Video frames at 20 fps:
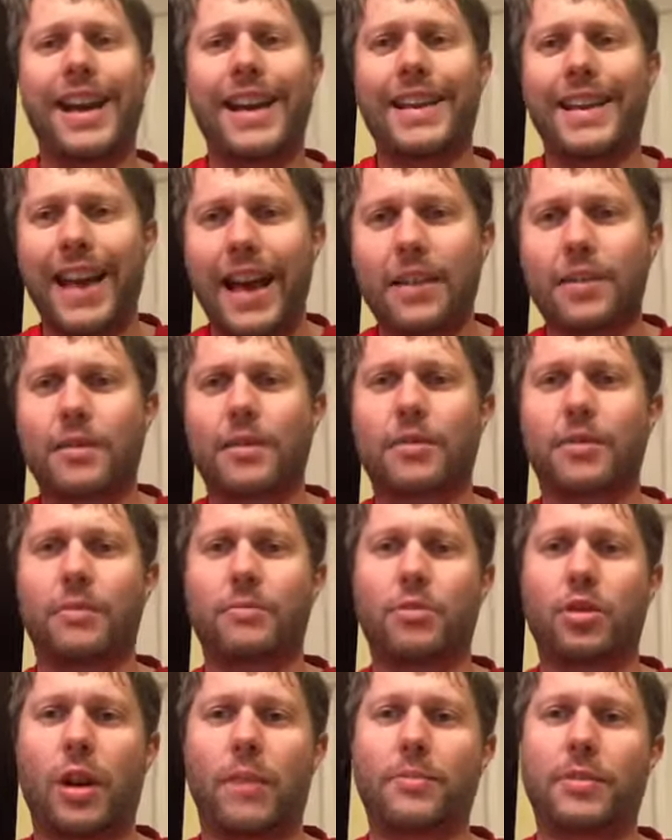Yes, there's
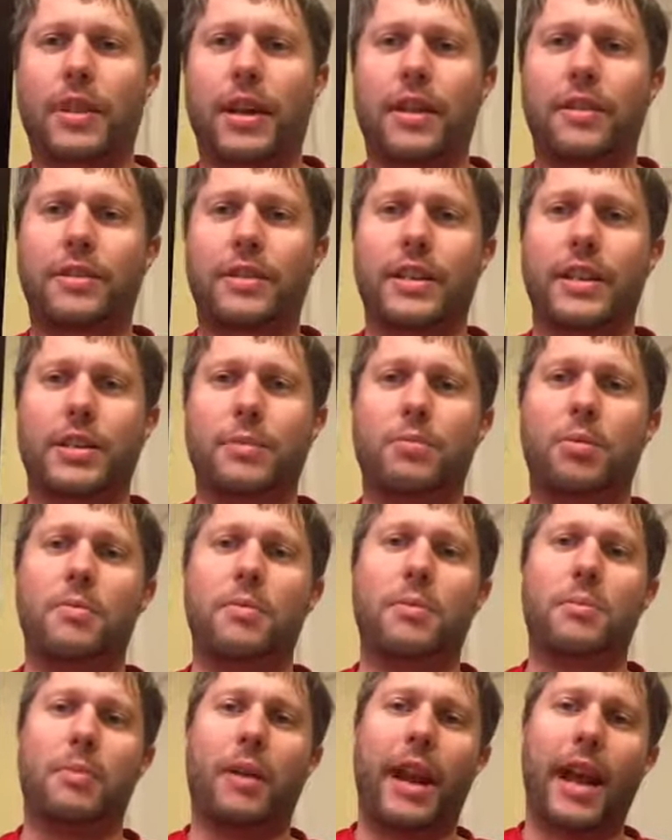some jump scares in this
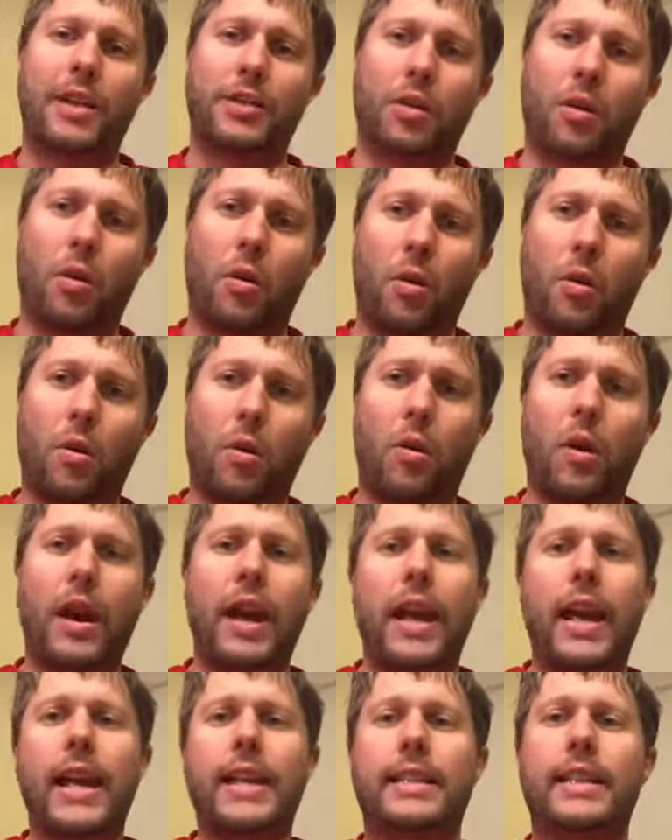movie, but as a whole,
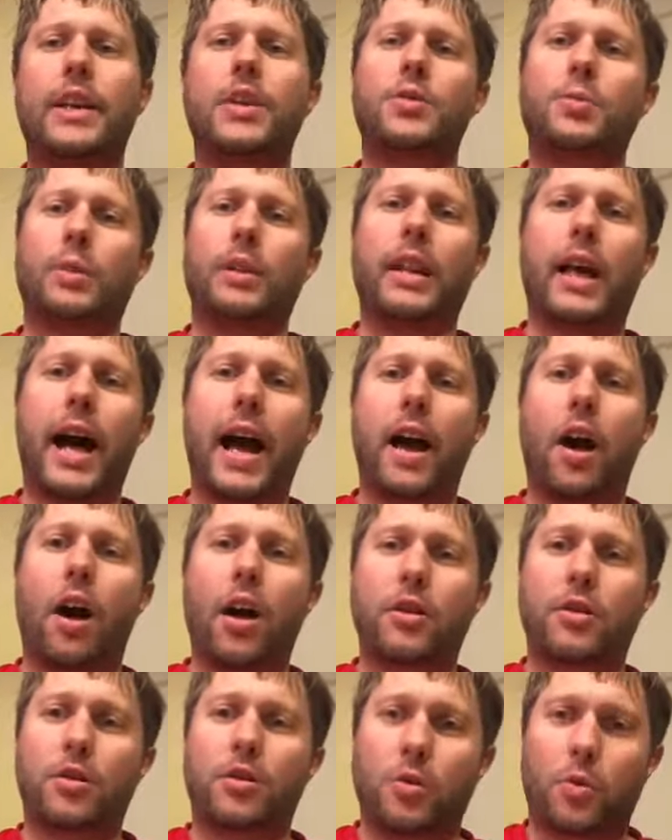it does rely
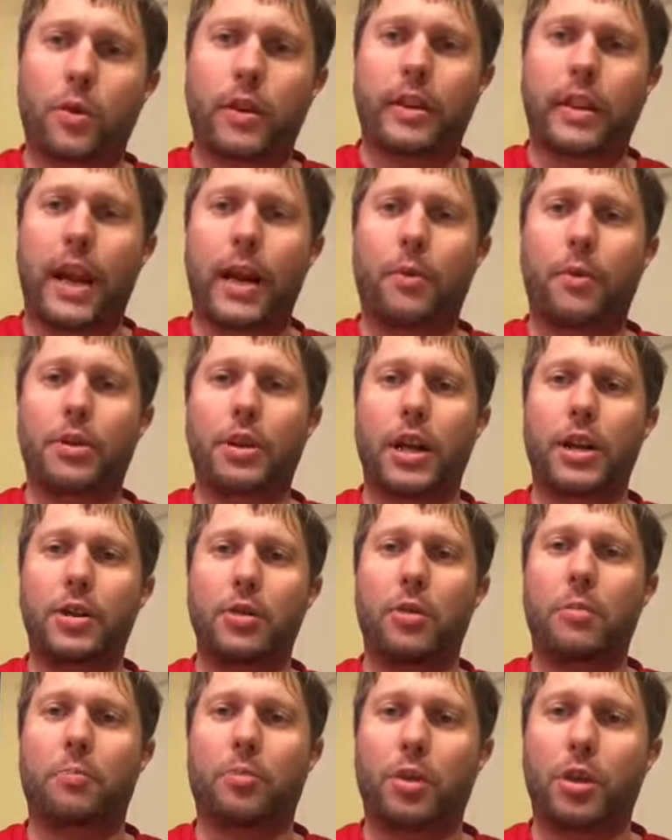on storyline, which I
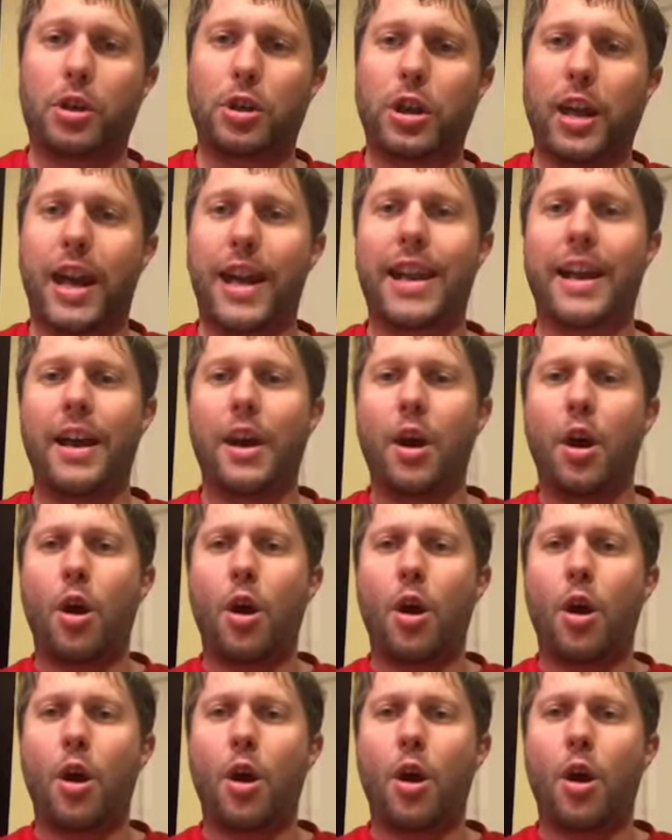do appreciate.